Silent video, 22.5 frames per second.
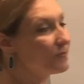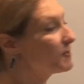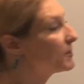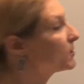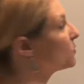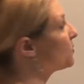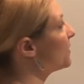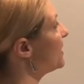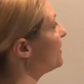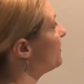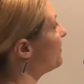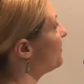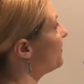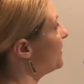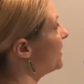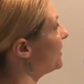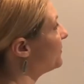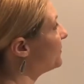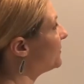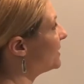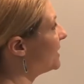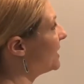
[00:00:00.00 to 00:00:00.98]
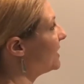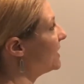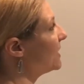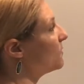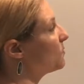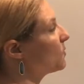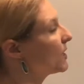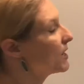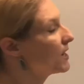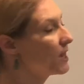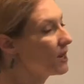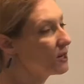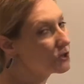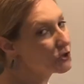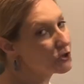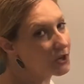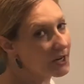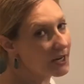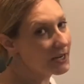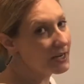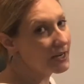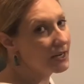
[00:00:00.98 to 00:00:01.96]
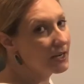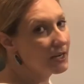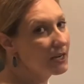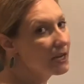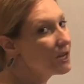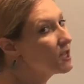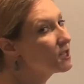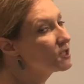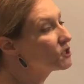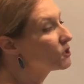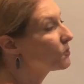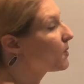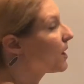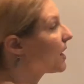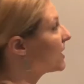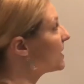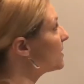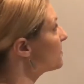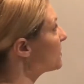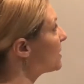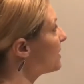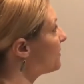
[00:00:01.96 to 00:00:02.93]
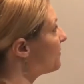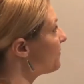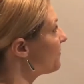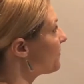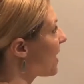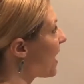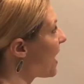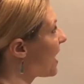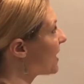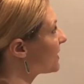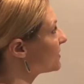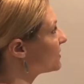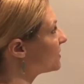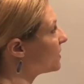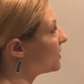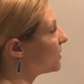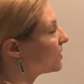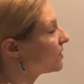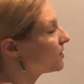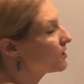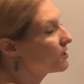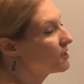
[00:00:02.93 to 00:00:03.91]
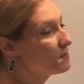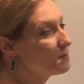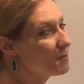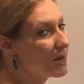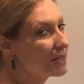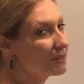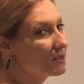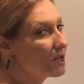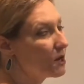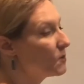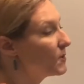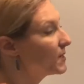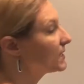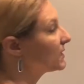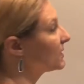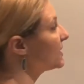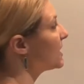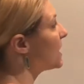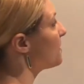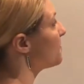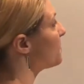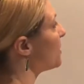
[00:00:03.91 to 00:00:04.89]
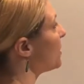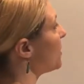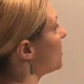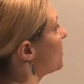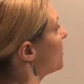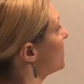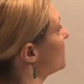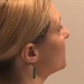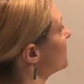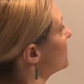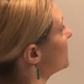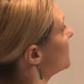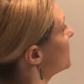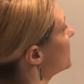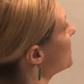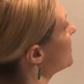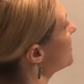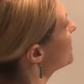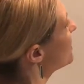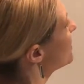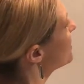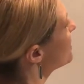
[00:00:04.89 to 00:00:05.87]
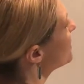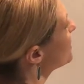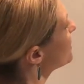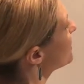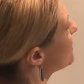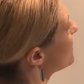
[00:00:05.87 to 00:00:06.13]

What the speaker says: between 15 and 100. So I am going to factor my lowest number. So